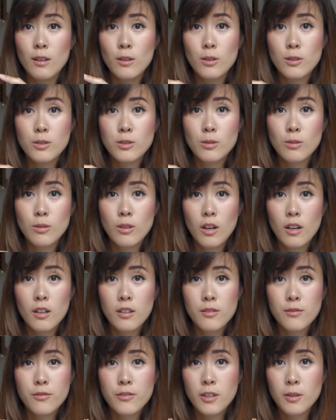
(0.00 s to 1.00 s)
also
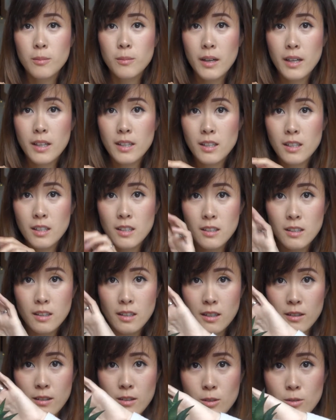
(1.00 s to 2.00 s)
got from IKEA,
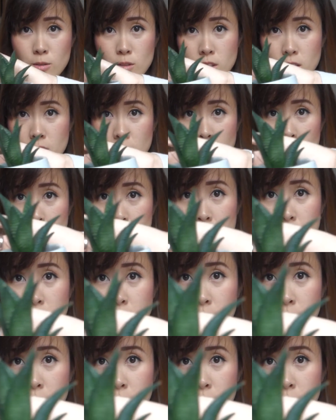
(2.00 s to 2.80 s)
can you see it?